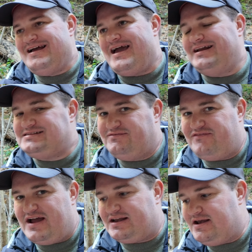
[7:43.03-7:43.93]
And it's in
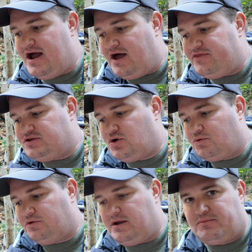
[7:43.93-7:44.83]
fact not the
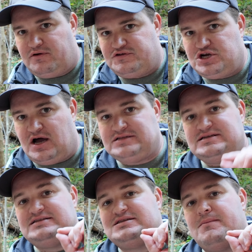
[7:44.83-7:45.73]
total number of
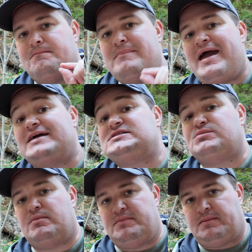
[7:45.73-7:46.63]
shots, it's the
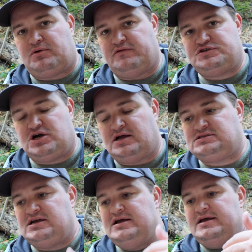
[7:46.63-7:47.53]
maximum number of
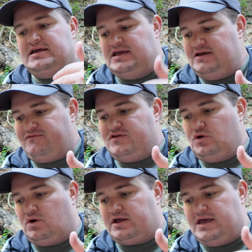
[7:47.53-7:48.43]
shots. If
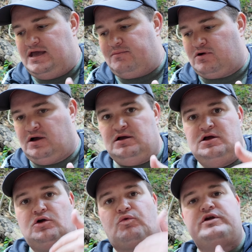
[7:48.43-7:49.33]
your camera
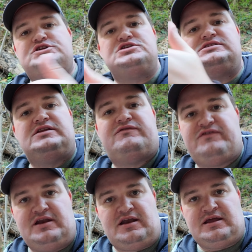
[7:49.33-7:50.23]
reaches
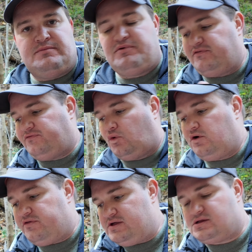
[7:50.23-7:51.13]
infinity
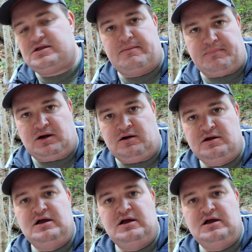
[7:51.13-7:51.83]
before this number,